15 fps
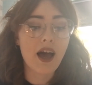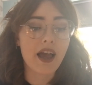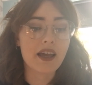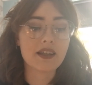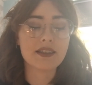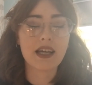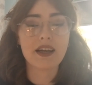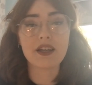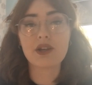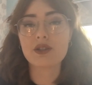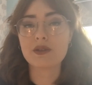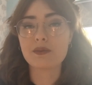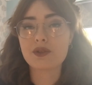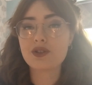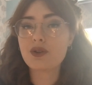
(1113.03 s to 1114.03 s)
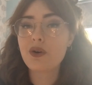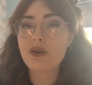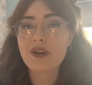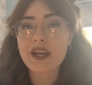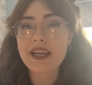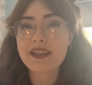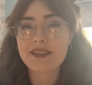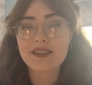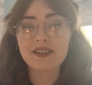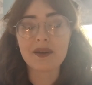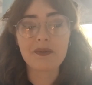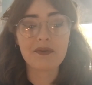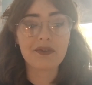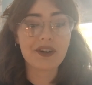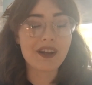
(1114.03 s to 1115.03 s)
I could tell you some stories,
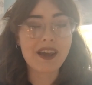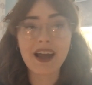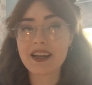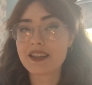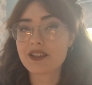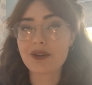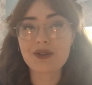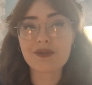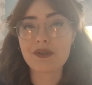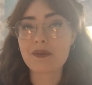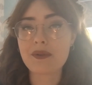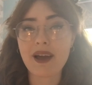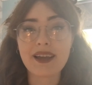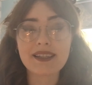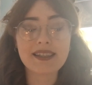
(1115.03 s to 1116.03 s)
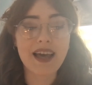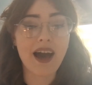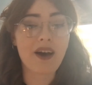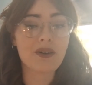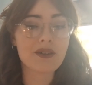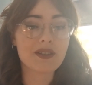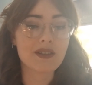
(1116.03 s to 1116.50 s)
some funny anecdotes from nights out,